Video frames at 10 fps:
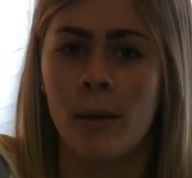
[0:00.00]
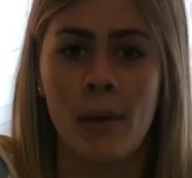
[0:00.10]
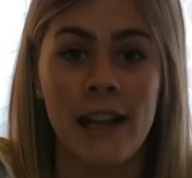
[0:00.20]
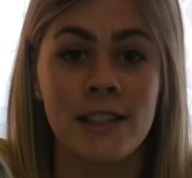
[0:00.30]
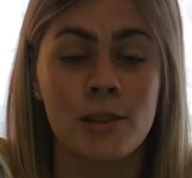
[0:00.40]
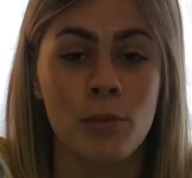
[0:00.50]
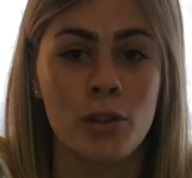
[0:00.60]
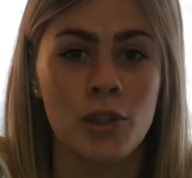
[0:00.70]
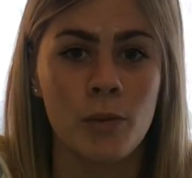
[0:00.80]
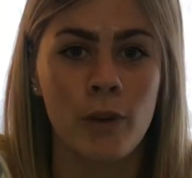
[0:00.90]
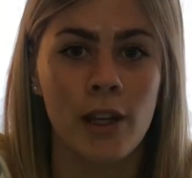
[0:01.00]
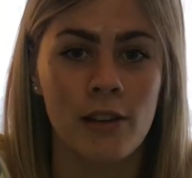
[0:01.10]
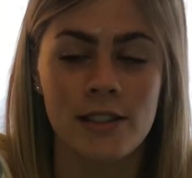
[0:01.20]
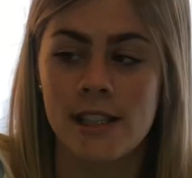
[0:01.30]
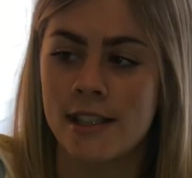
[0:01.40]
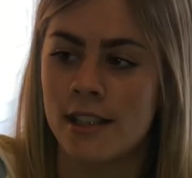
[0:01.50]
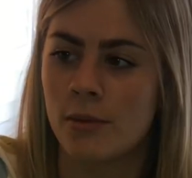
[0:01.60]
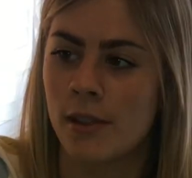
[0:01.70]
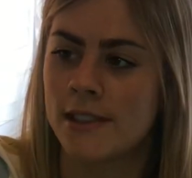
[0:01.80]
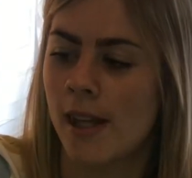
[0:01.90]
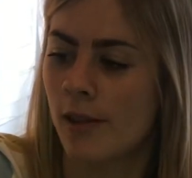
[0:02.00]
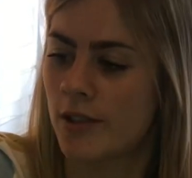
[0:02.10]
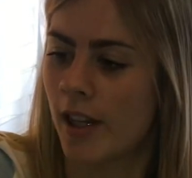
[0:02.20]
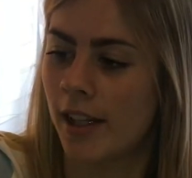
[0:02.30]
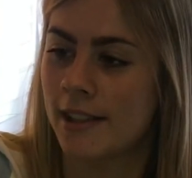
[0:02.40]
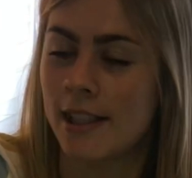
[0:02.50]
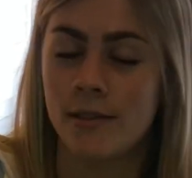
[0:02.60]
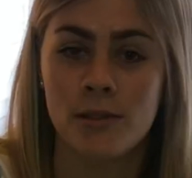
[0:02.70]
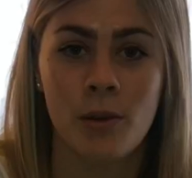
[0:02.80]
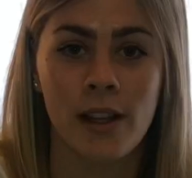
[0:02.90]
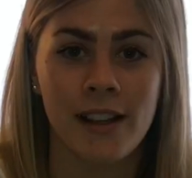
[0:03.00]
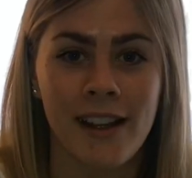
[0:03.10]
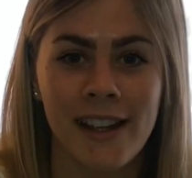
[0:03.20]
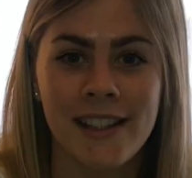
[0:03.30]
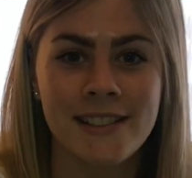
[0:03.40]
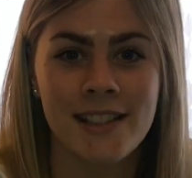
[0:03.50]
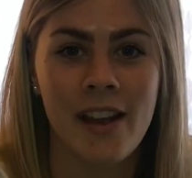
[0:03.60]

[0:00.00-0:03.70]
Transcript: Played some YouTube videos, listening to what it sounds like, seems quite nice.